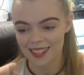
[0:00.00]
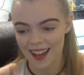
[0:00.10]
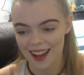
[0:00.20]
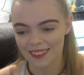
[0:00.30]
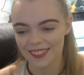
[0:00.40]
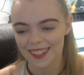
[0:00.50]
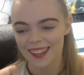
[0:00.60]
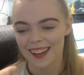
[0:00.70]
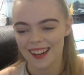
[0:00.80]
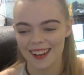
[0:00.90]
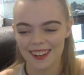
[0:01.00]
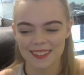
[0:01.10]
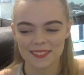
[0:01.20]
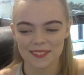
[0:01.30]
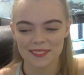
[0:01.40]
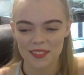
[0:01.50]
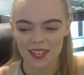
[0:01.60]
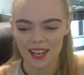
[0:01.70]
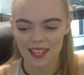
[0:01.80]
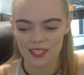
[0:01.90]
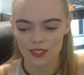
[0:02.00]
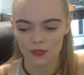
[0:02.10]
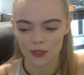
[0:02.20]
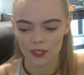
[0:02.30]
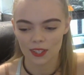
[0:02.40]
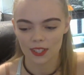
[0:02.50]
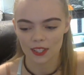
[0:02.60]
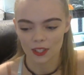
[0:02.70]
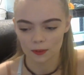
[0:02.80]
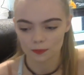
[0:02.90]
have, as for, you know,